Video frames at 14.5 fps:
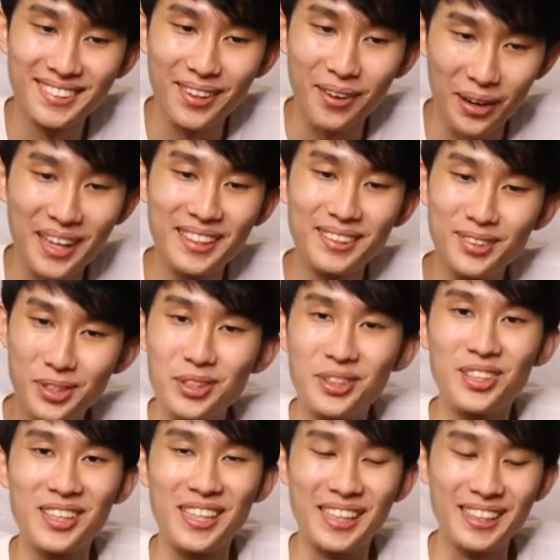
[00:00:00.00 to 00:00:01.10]
Okay,
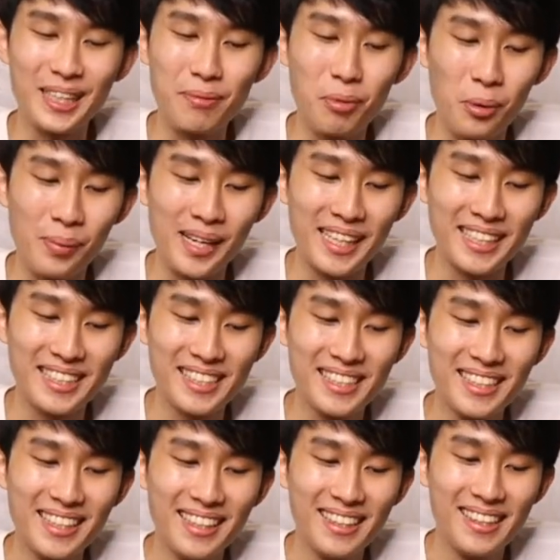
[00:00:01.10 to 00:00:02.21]
2:30. 10 more minutes.
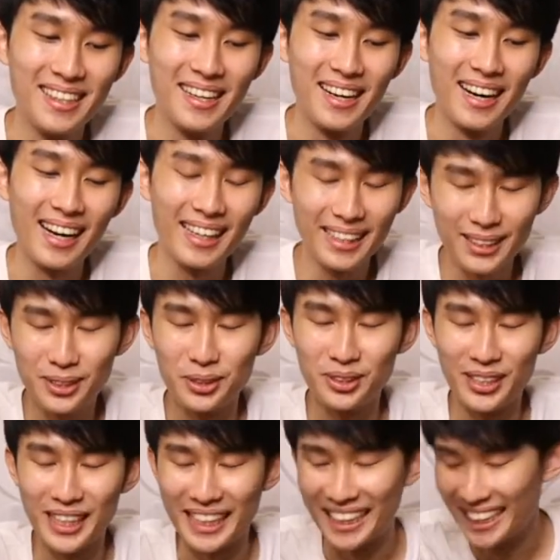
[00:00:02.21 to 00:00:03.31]
I need to
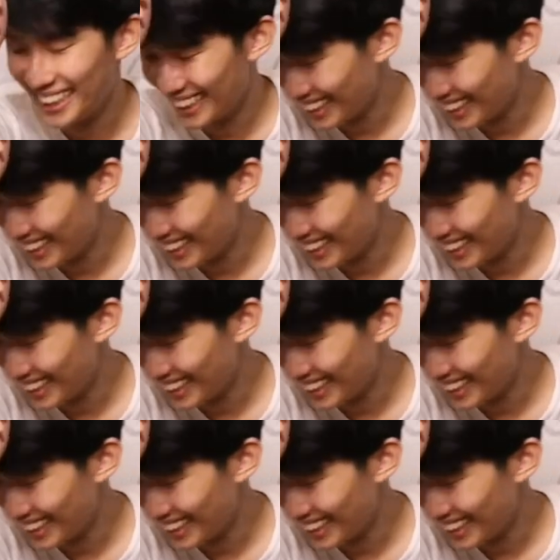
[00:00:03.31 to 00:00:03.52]
drink.